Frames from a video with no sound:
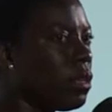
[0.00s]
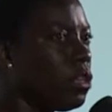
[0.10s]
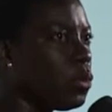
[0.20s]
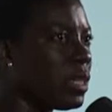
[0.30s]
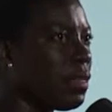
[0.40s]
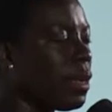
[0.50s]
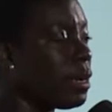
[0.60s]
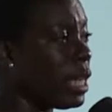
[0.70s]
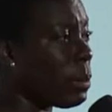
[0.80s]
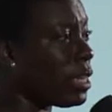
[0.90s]
using
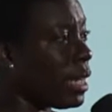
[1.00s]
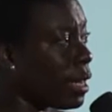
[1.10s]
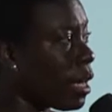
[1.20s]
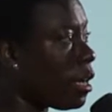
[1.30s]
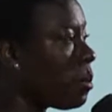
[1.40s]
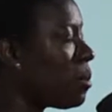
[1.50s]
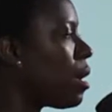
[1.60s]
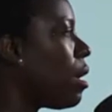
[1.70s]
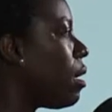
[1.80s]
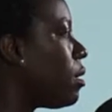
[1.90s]
their limited income
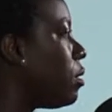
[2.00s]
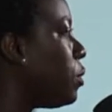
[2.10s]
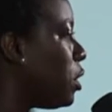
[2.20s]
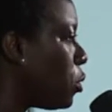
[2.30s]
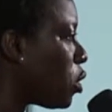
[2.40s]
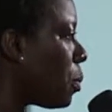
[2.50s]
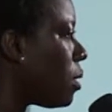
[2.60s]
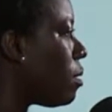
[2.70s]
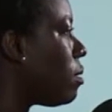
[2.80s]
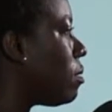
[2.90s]
on
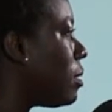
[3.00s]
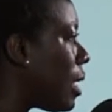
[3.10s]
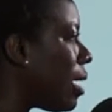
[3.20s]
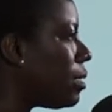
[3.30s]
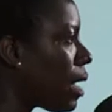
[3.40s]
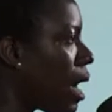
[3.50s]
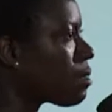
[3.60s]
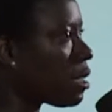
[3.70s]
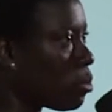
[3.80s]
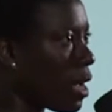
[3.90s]
reusable,
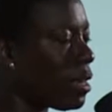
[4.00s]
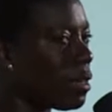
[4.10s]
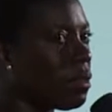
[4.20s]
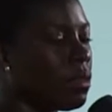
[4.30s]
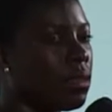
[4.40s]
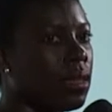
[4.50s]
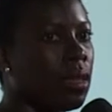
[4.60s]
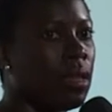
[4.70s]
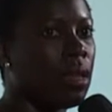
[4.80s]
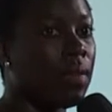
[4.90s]
non-toxic products
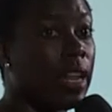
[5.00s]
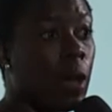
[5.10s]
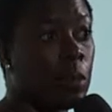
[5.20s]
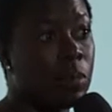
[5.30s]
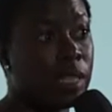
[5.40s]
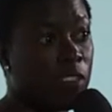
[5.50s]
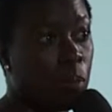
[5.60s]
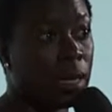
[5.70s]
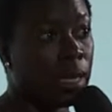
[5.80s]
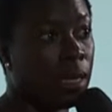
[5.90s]
that help them save
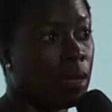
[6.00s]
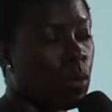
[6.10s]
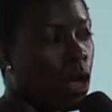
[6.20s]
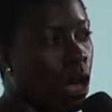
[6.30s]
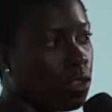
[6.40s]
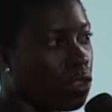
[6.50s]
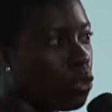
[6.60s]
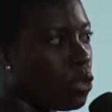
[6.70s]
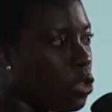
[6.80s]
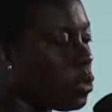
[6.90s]
money while also
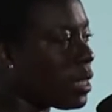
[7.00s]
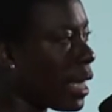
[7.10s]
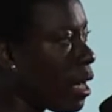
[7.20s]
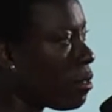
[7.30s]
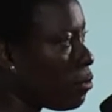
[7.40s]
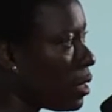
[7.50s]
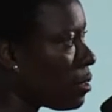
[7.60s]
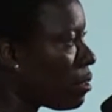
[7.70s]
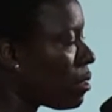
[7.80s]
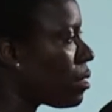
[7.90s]
reducing health
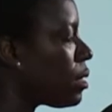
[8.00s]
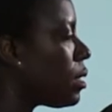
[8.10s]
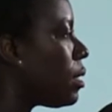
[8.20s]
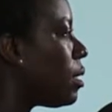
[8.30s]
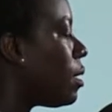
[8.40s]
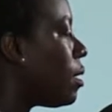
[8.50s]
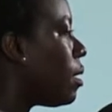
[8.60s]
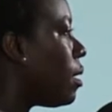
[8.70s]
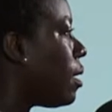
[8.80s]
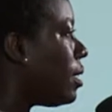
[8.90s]
risks.
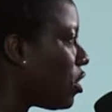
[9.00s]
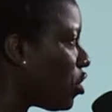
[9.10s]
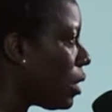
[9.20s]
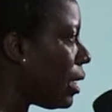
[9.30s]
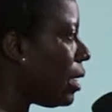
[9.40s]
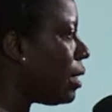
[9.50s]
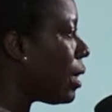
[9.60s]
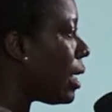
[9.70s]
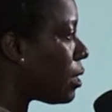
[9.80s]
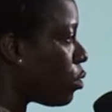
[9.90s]
Additionally,
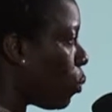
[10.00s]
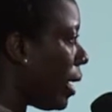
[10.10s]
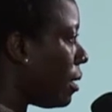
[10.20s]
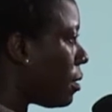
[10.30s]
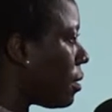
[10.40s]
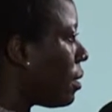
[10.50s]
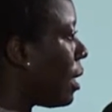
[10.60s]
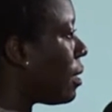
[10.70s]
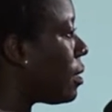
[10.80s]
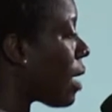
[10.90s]
less waste,
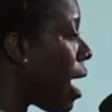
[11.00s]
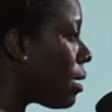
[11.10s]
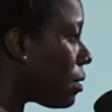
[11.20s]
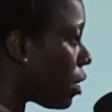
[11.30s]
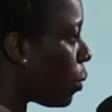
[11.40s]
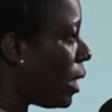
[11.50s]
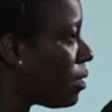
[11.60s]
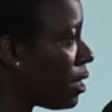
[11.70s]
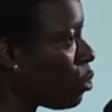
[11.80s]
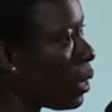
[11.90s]
less toxic
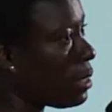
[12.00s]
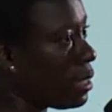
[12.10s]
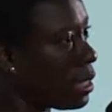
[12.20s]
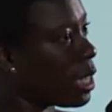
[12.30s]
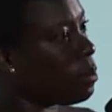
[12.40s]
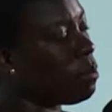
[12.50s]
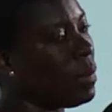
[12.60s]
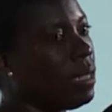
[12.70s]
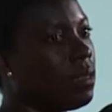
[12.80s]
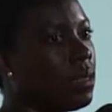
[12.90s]
waste in the waste system
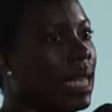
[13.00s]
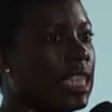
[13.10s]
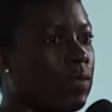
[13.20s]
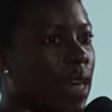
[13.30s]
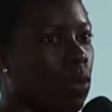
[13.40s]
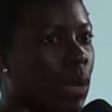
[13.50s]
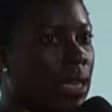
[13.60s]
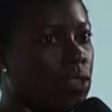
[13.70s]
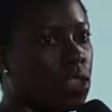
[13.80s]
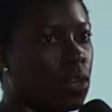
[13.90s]
means less of that
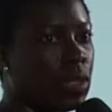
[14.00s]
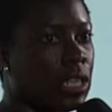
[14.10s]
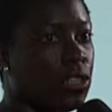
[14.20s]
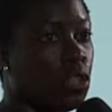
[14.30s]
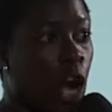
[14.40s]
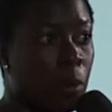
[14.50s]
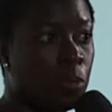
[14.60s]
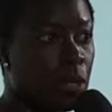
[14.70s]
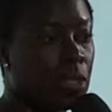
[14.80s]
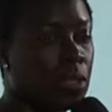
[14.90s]
waste goes into garbage
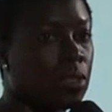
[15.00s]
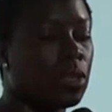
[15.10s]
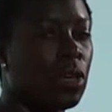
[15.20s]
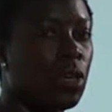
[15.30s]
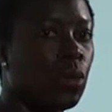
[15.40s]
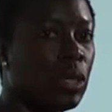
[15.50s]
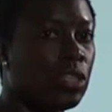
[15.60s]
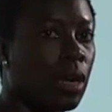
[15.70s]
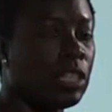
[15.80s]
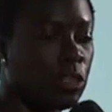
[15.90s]
burners, which
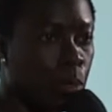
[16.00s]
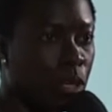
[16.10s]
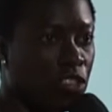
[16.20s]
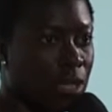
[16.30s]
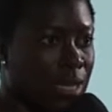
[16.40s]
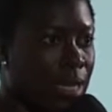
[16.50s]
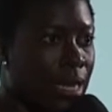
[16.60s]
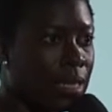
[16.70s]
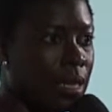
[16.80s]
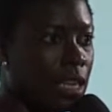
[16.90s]
are disproportionately
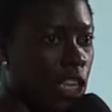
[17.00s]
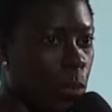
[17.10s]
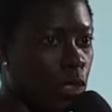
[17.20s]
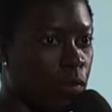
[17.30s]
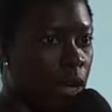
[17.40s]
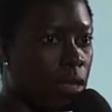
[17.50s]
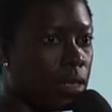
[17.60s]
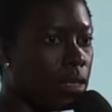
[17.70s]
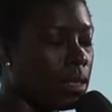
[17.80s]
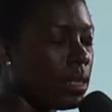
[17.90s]
sited in communities of
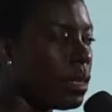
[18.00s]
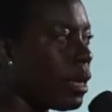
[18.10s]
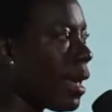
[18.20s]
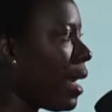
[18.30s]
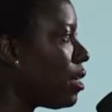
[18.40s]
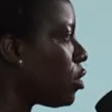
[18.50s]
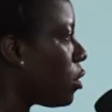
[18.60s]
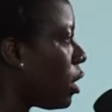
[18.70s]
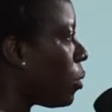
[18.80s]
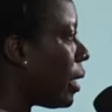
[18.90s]
color and
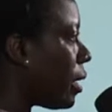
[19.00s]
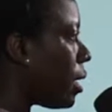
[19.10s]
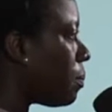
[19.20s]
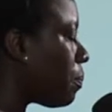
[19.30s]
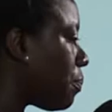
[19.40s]
are low income.